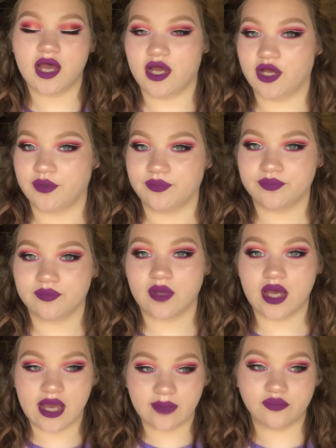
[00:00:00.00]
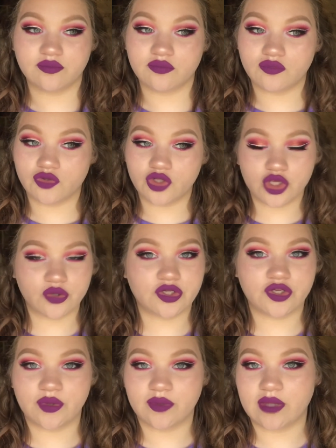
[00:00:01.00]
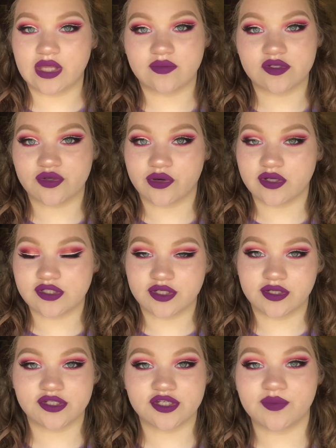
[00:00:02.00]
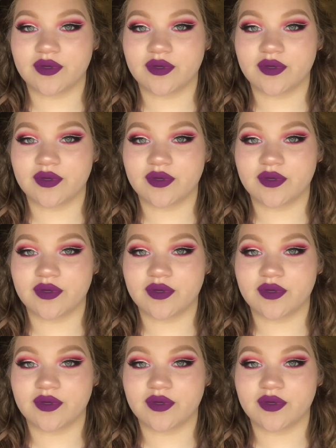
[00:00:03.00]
I'm new to doing makeup tutorials on YouTube,